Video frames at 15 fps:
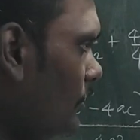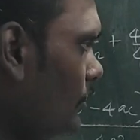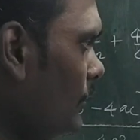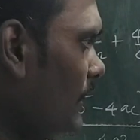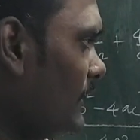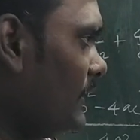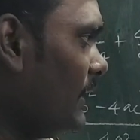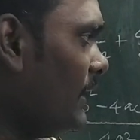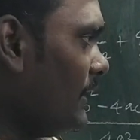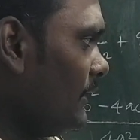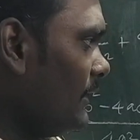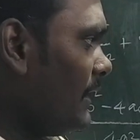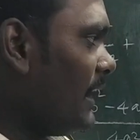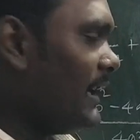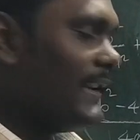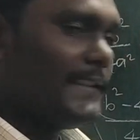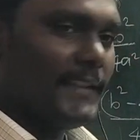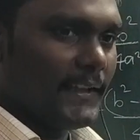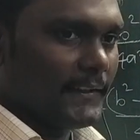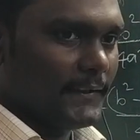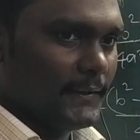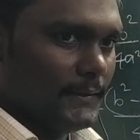2 is there, a
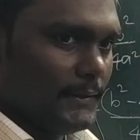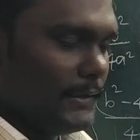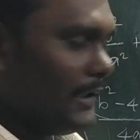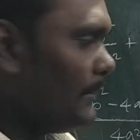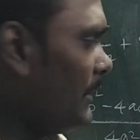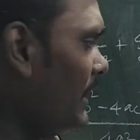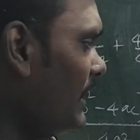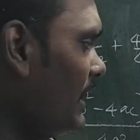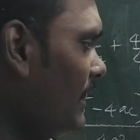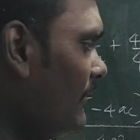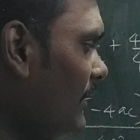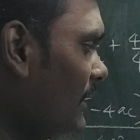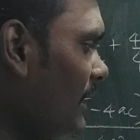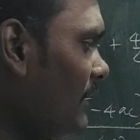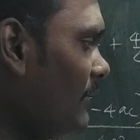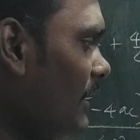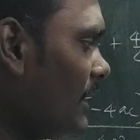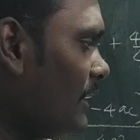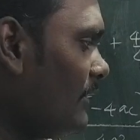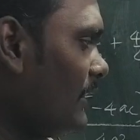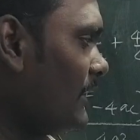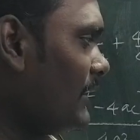is x. Remaining everything
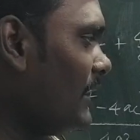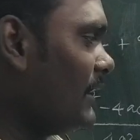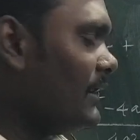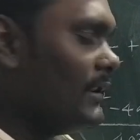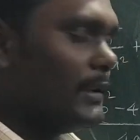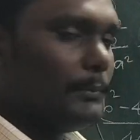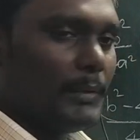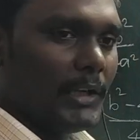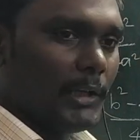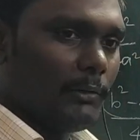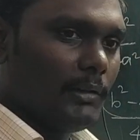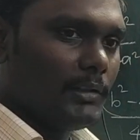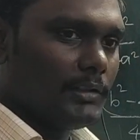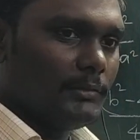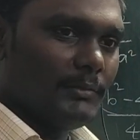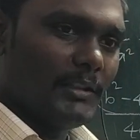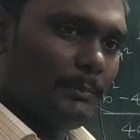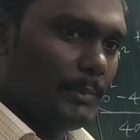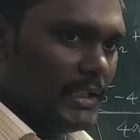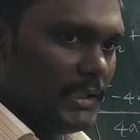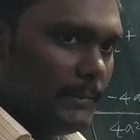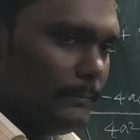whatever is there in that particular term is
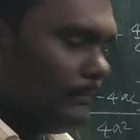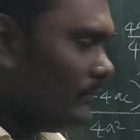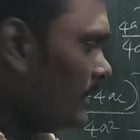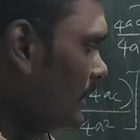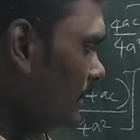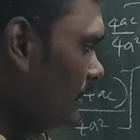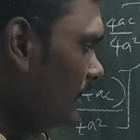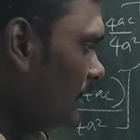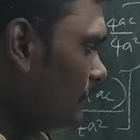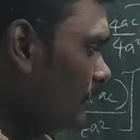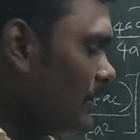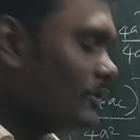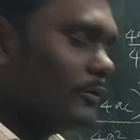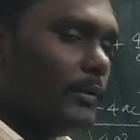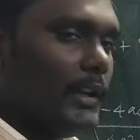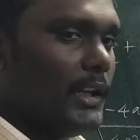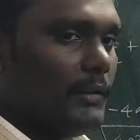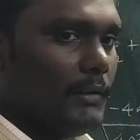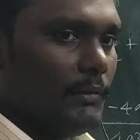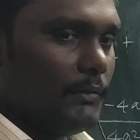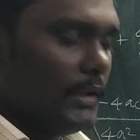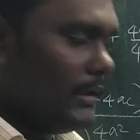b. This one square
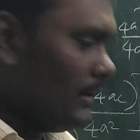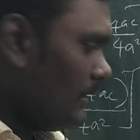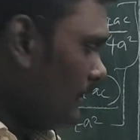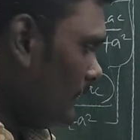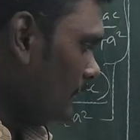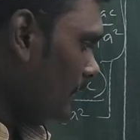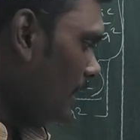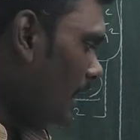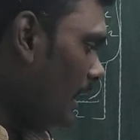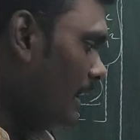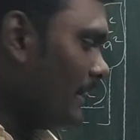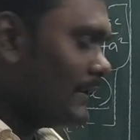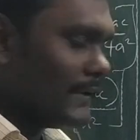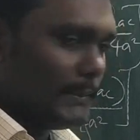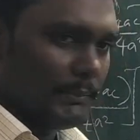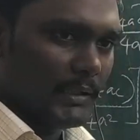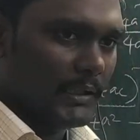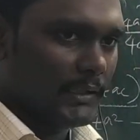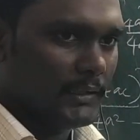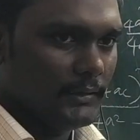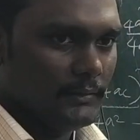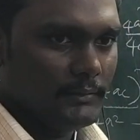we want, so I added,
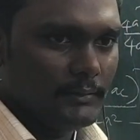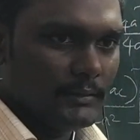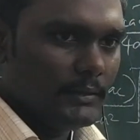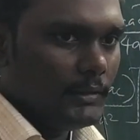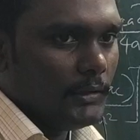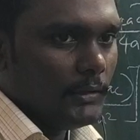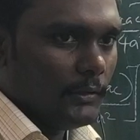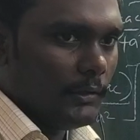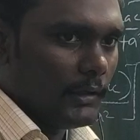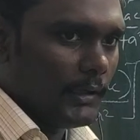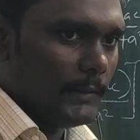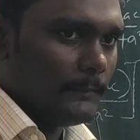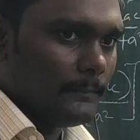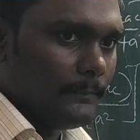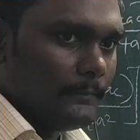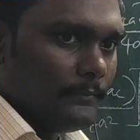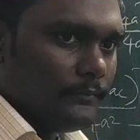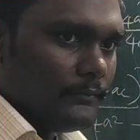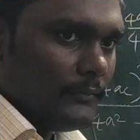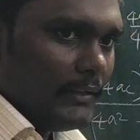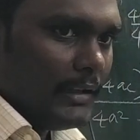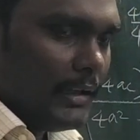subtracted. Okay,
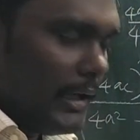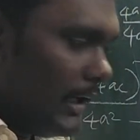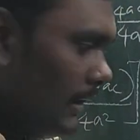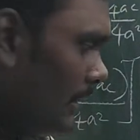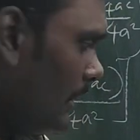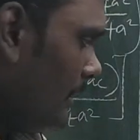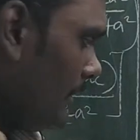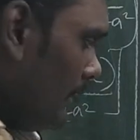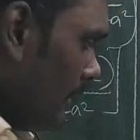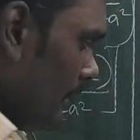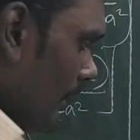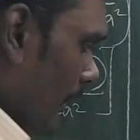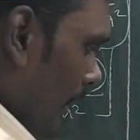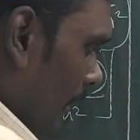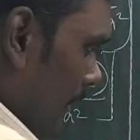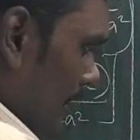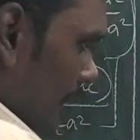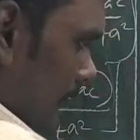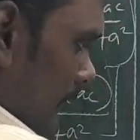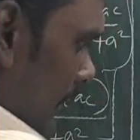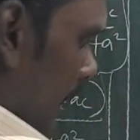and then all these